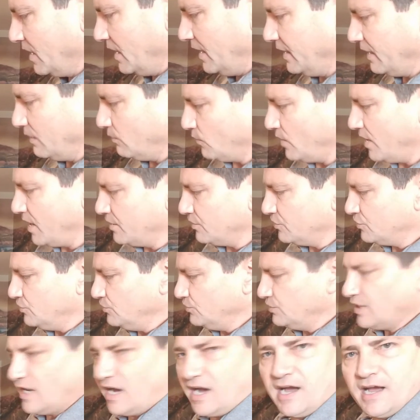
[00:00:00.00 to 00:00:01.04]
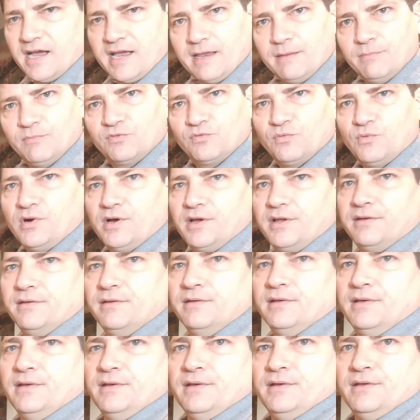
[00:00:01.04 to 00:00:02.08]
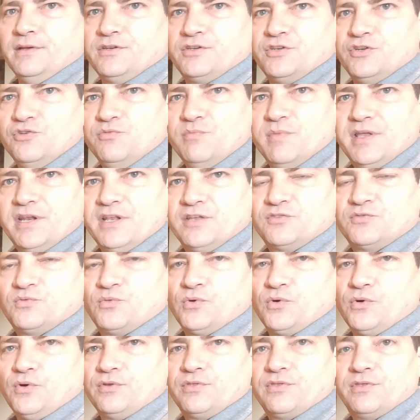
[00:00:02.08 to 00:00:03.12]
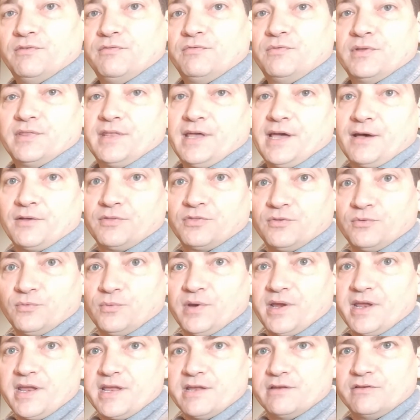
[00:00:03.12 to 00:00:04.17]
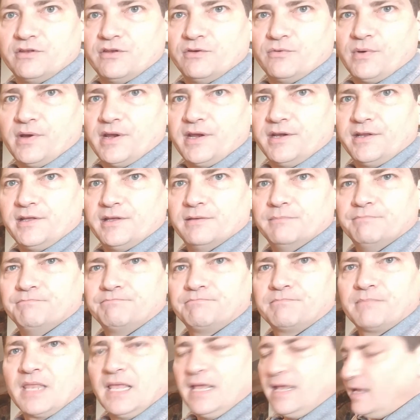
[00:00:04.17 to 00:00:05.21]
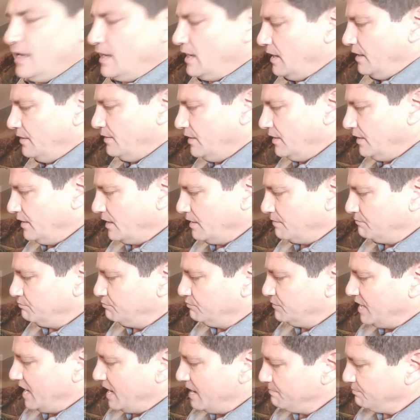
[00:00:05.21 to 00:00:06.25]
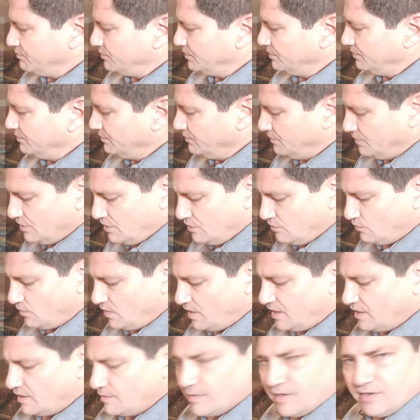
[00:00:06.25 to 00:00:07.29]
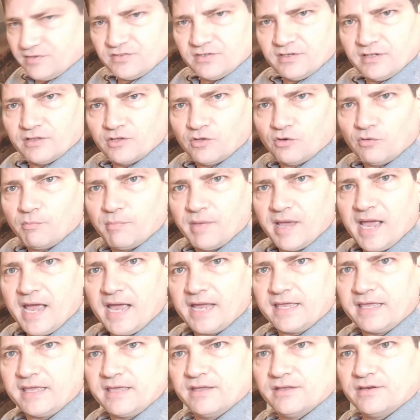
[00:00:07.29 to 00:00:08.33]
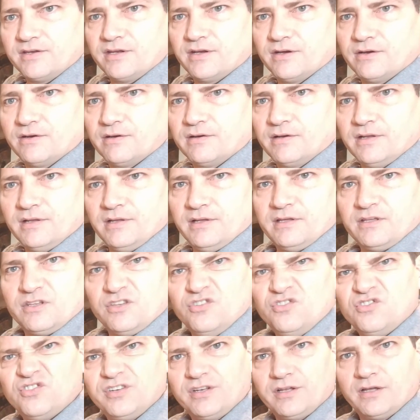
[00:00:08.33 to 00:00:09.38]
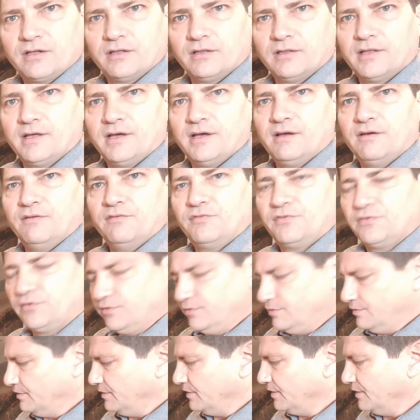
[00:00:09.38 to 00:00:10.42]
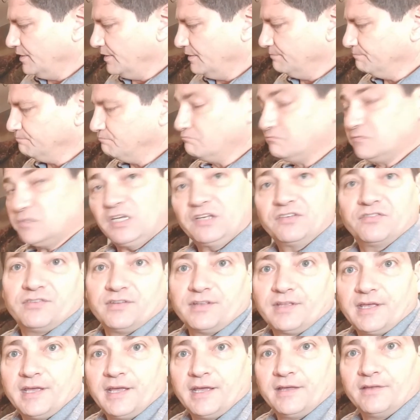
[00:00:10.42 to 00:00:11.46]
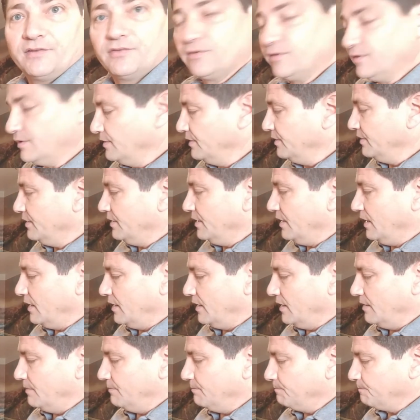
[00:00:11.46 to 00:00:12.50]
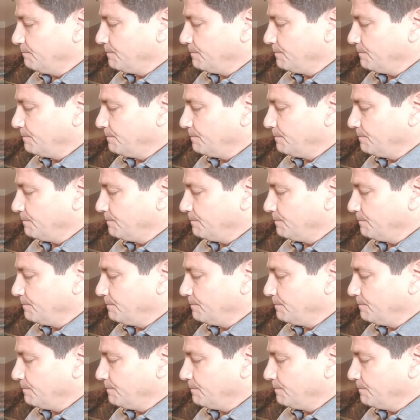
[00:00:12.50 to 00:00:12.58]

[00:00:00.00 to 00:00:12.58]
and I ran 2 times, 2 minutes worth of without the uranium. And then I taped the uranium. It has a little baggie in here, using gloves, just in case. I